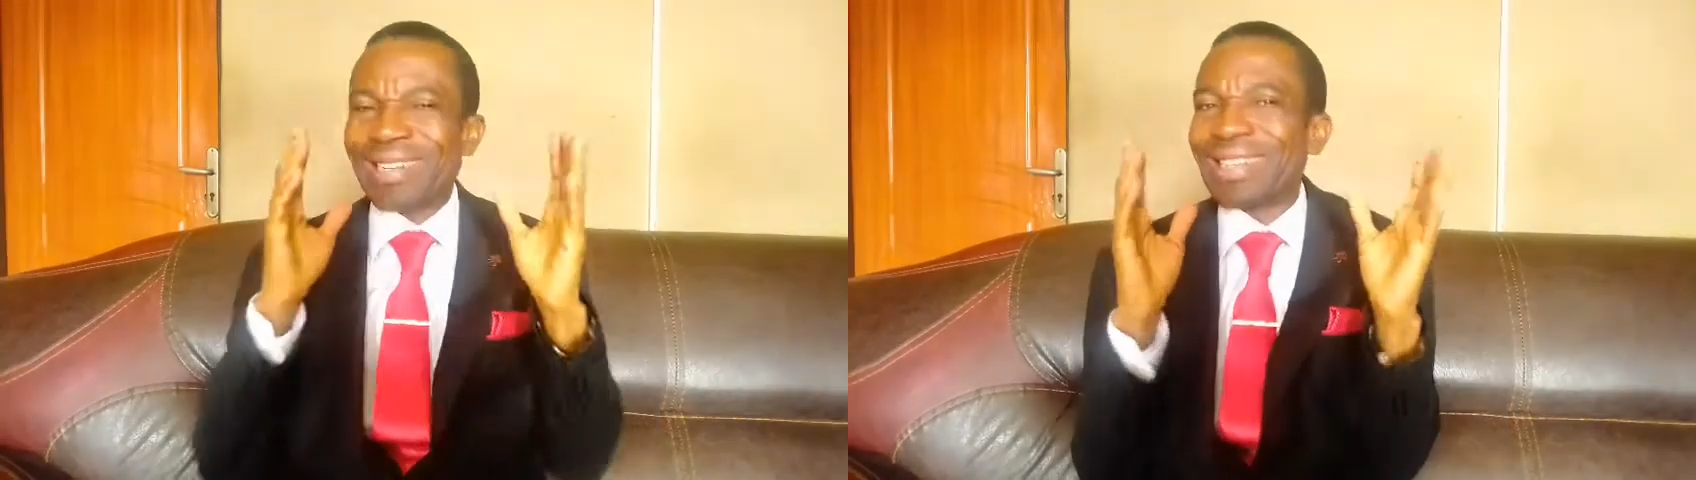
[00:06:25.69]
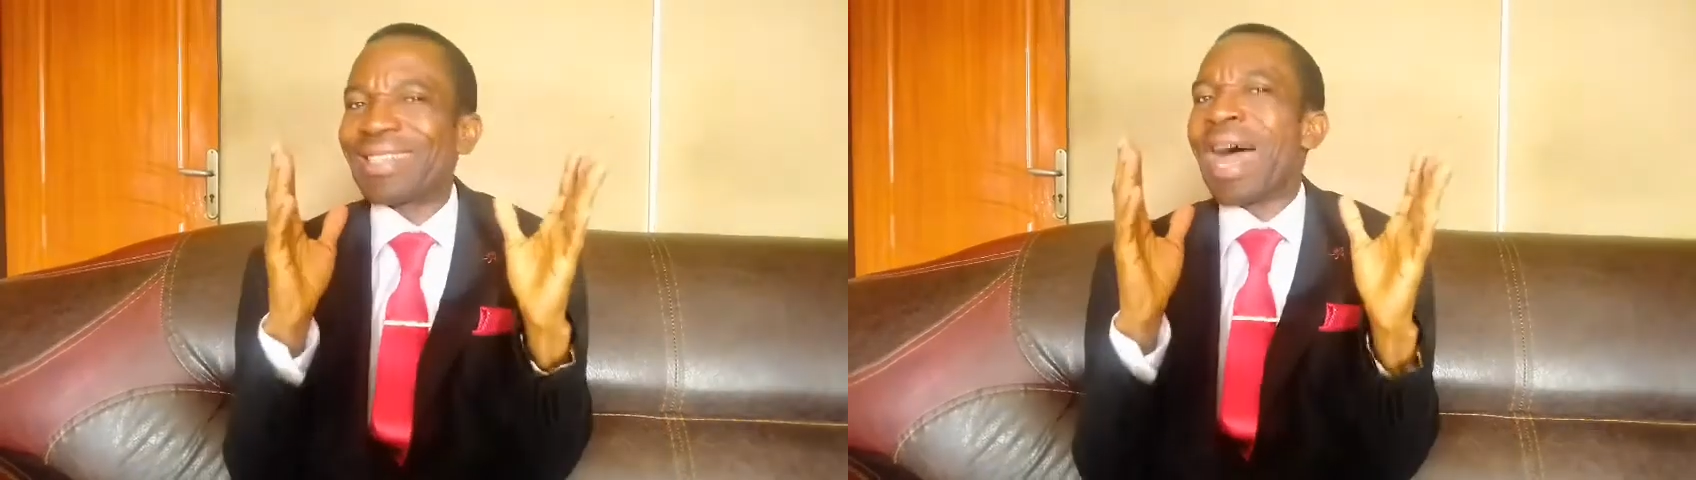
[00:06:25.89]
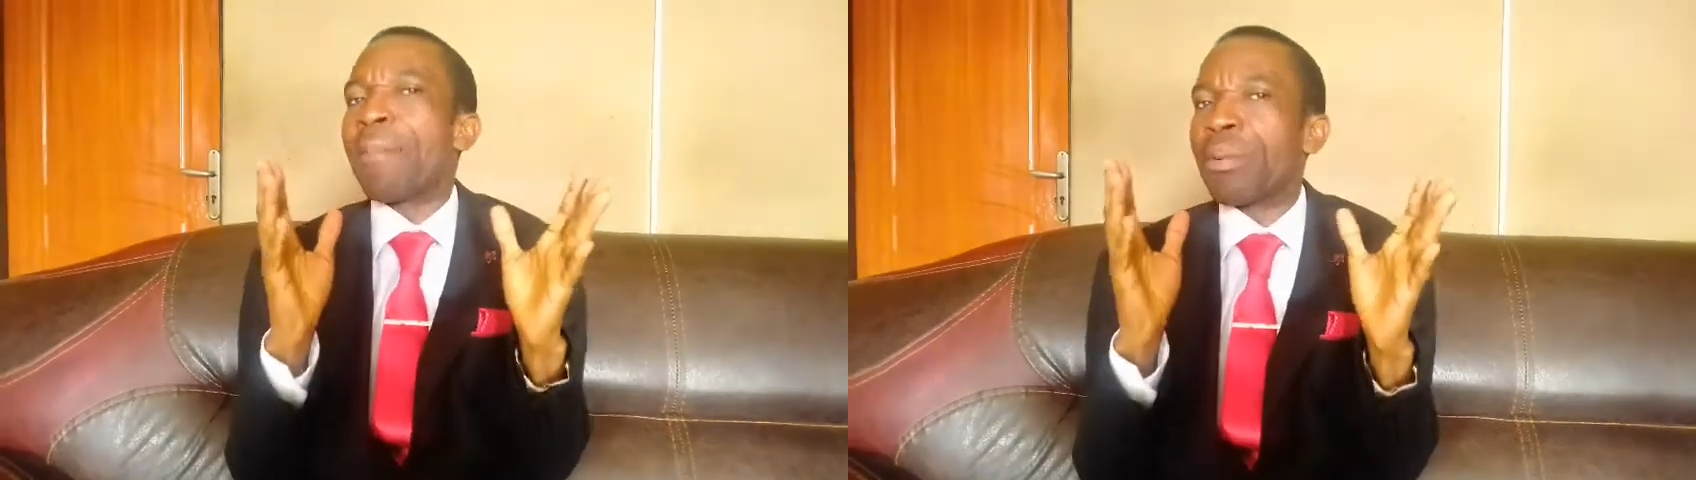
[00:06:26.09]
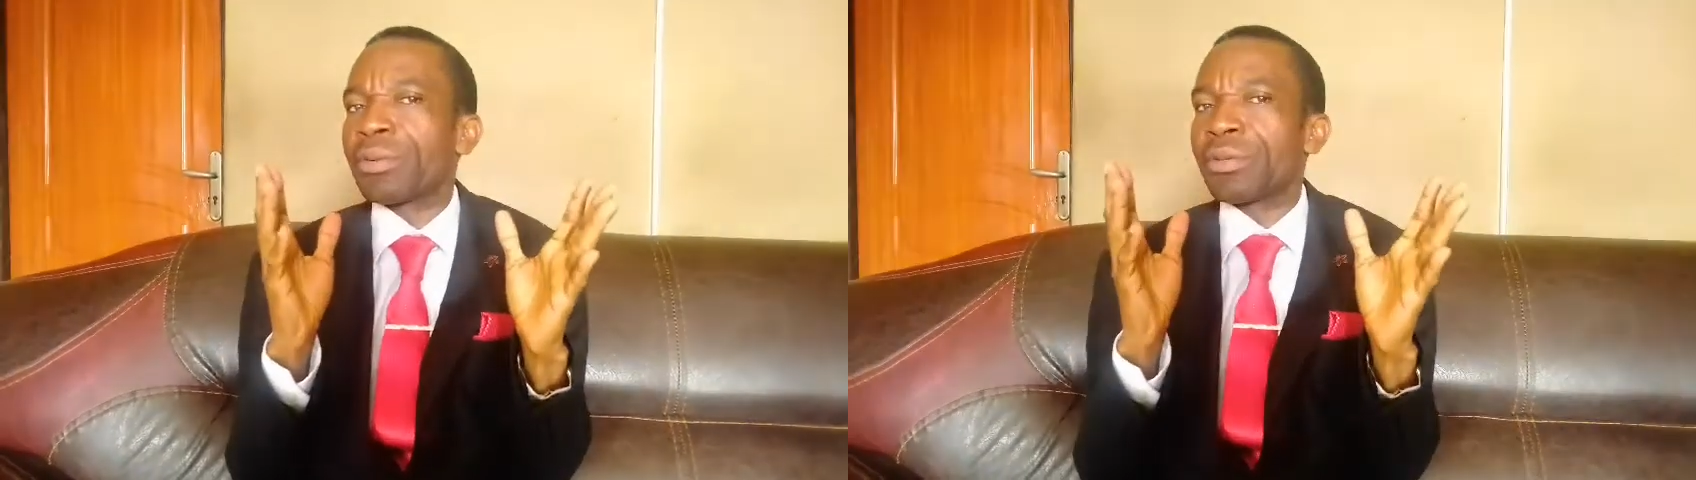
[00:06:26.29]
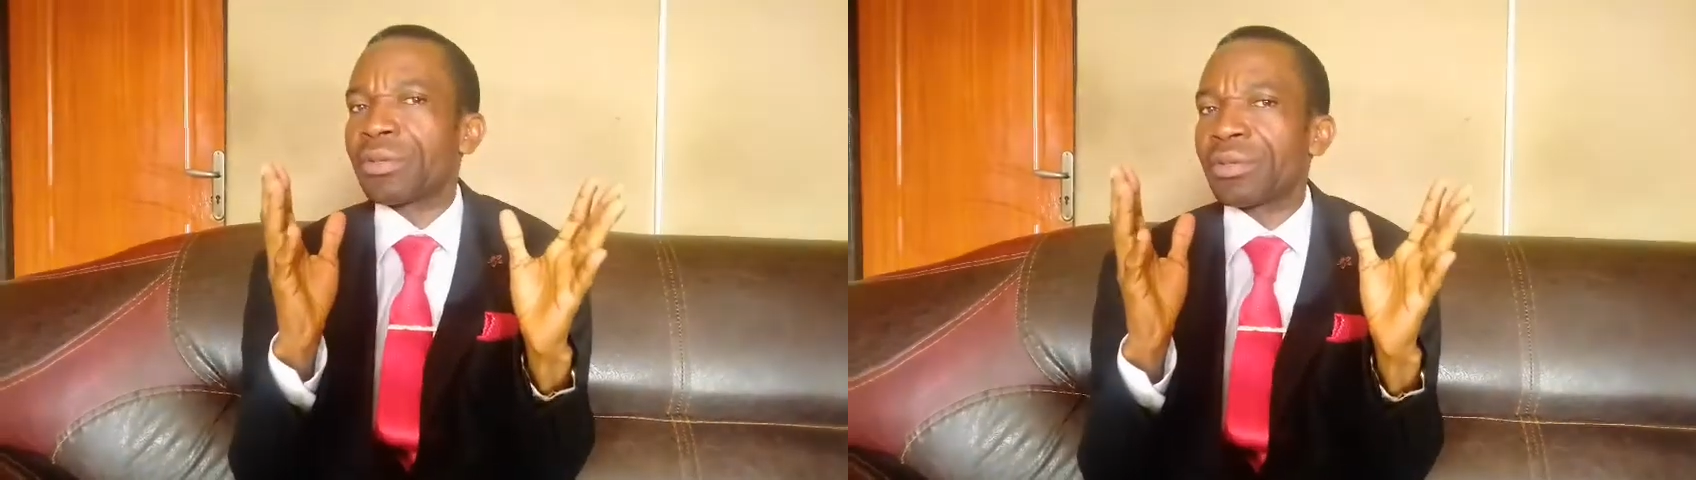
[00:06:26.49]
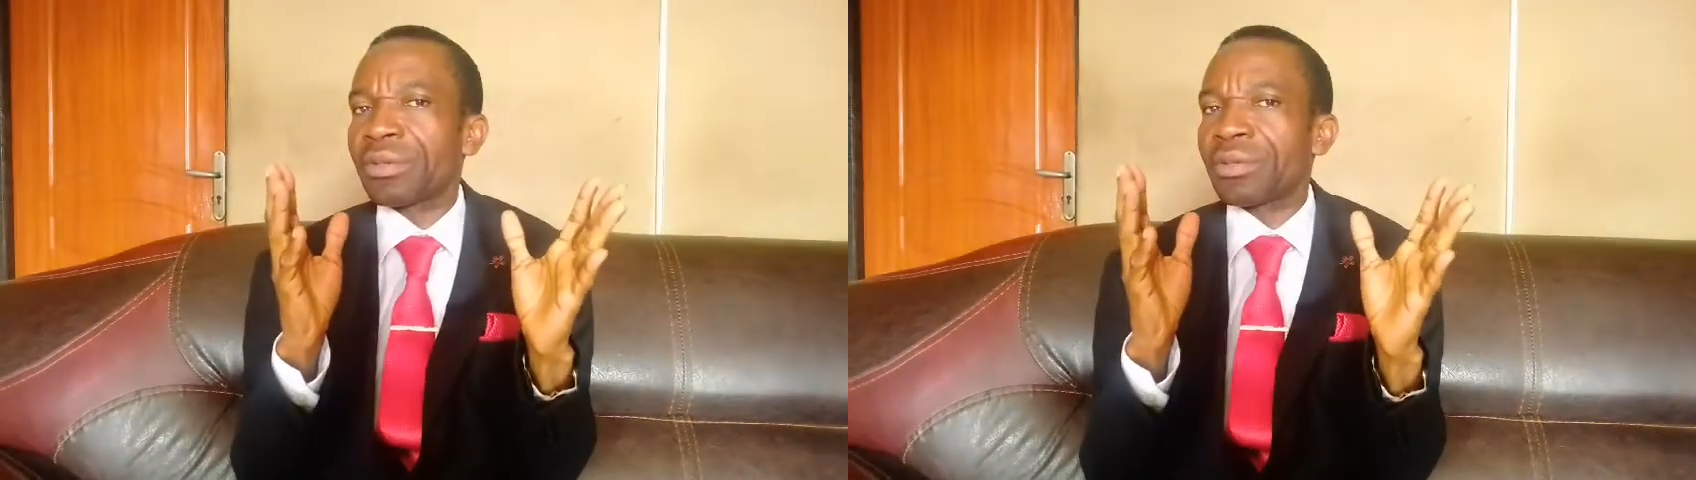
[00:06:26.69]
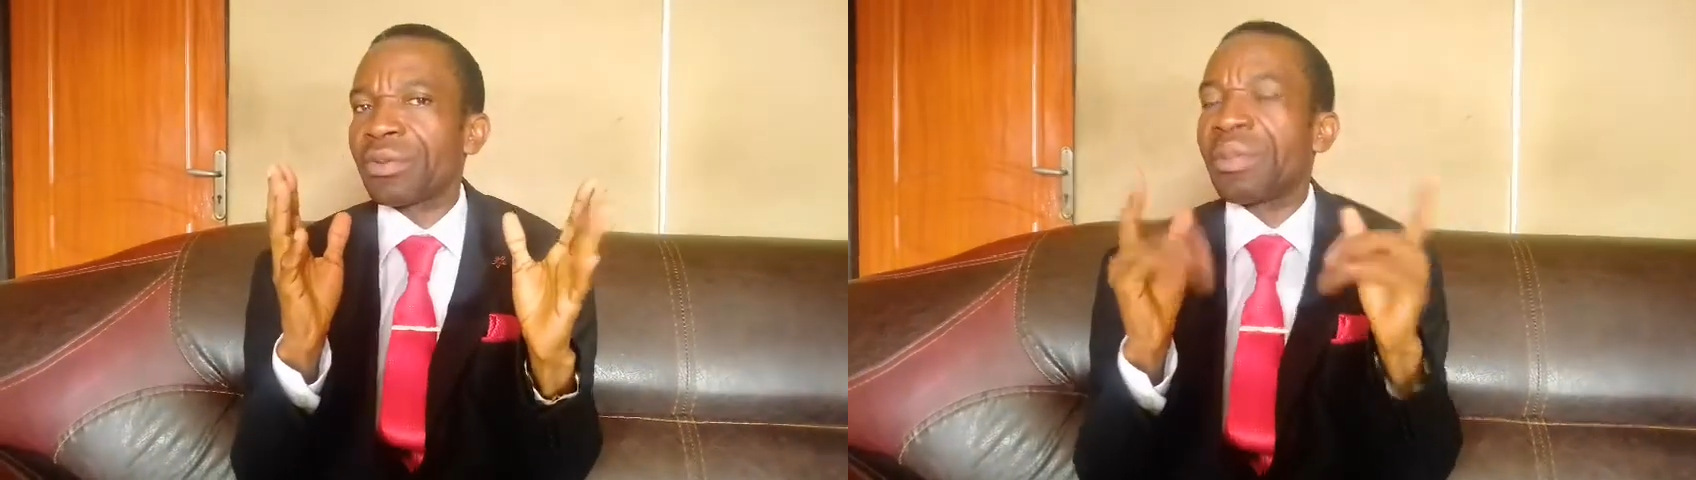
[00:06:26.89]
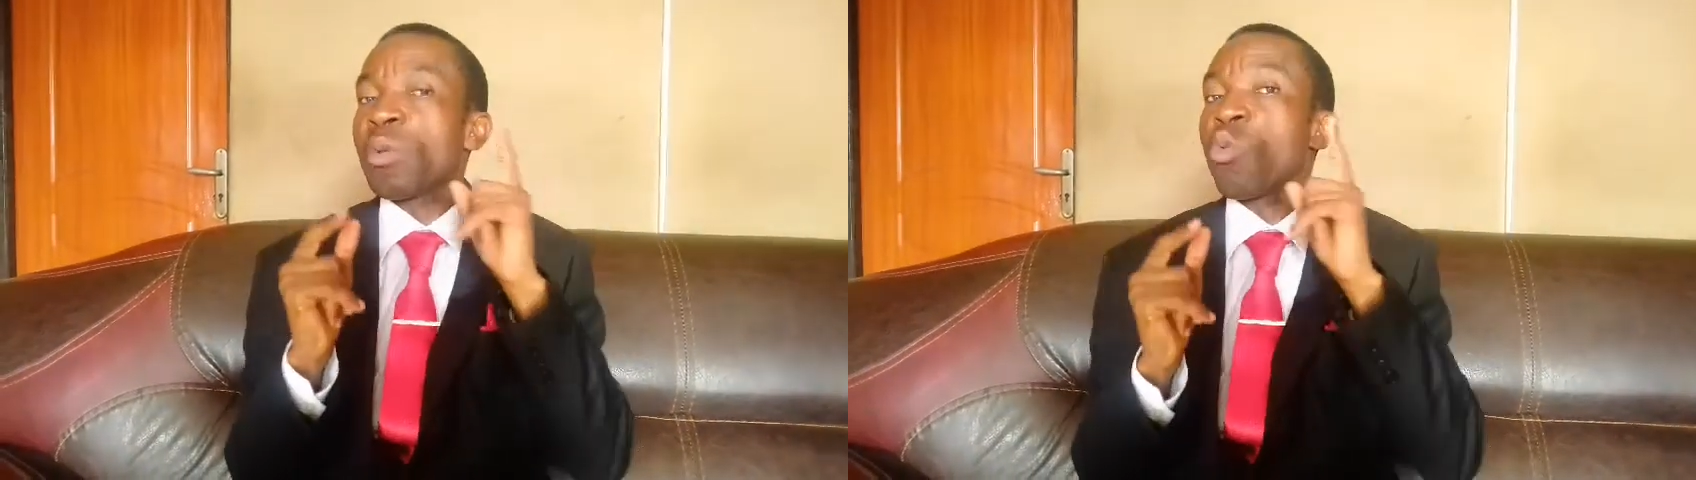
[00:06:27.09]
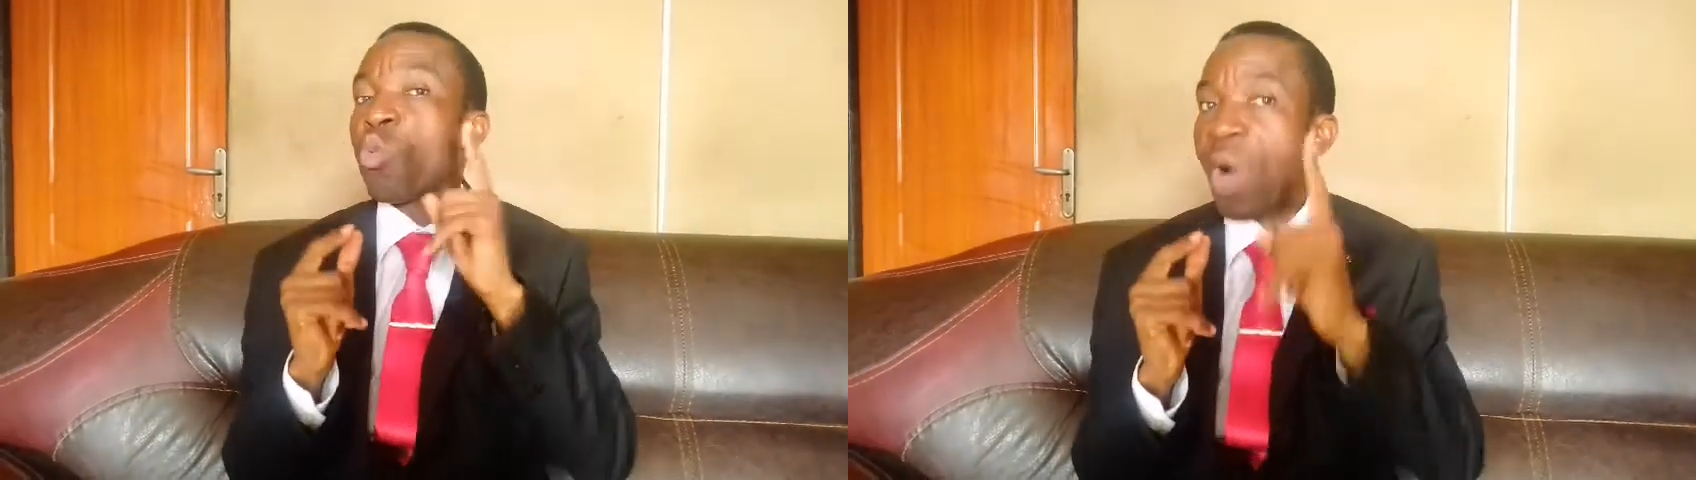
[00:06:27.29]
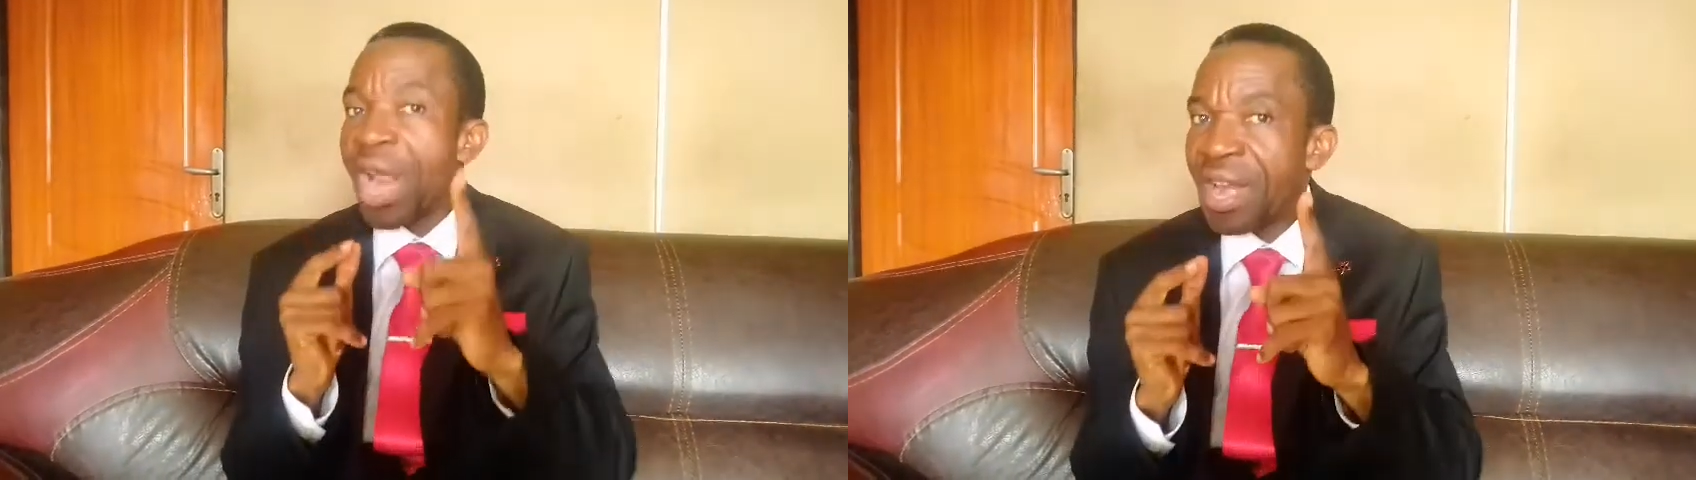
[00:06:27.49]
This happens
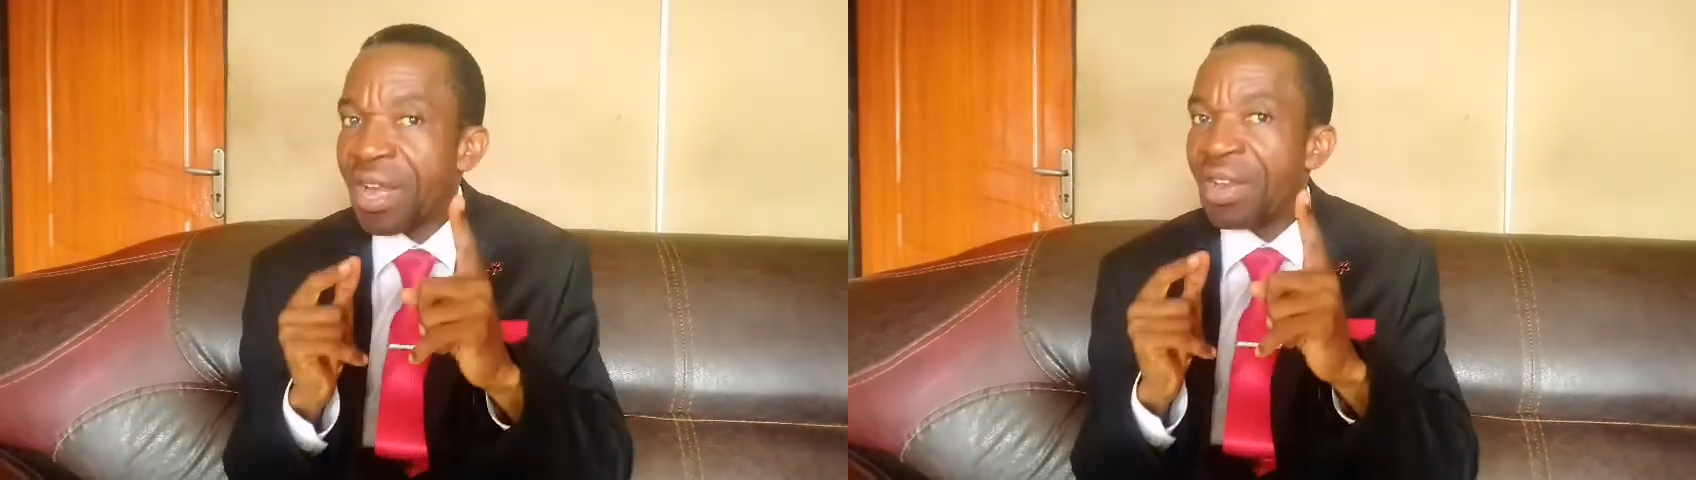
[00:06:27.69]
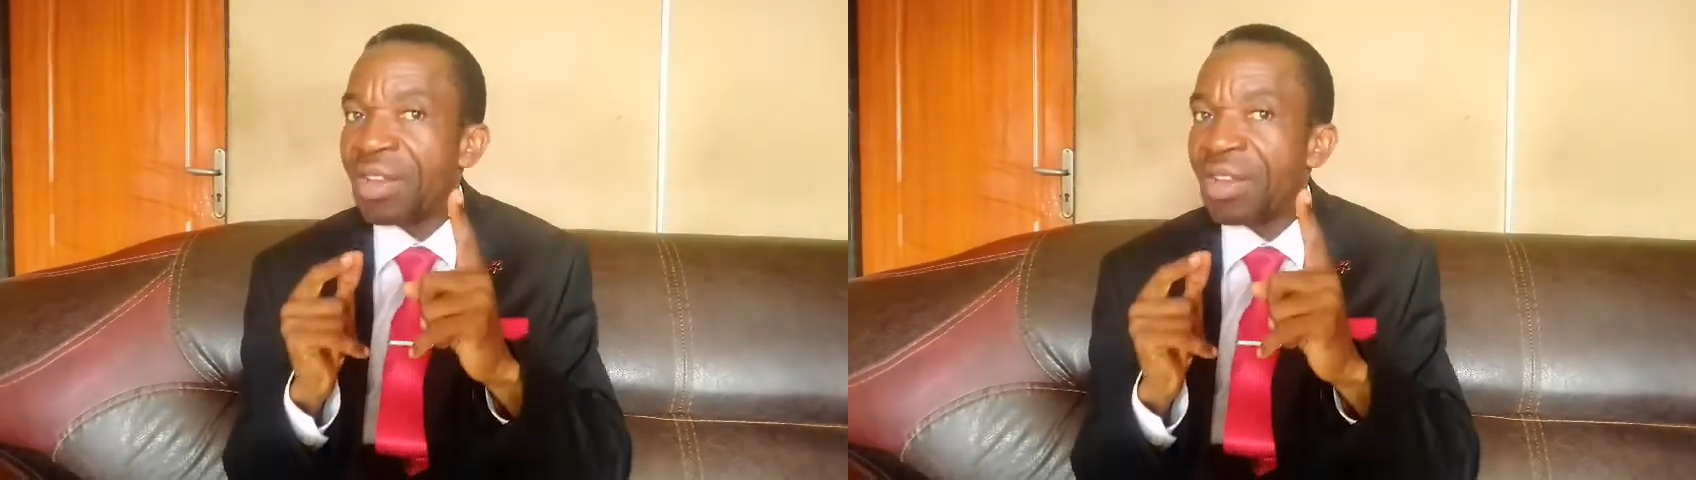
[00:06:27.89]
when